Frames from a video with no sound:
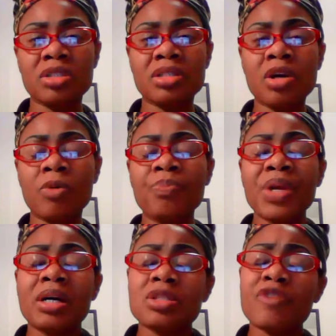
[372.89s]
So
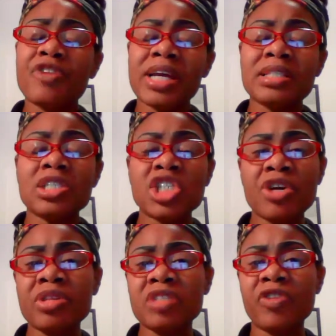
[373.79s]
don't forget to
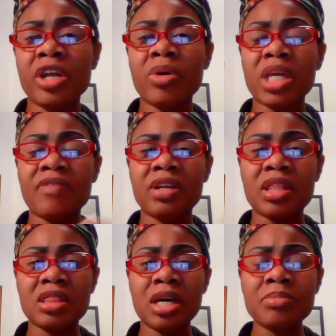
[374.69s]
share this video, give it a
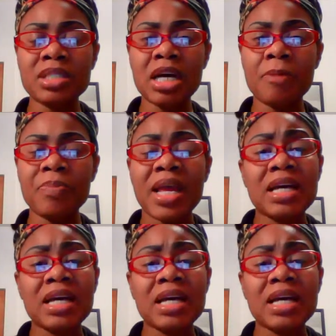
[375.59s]
thumbs up,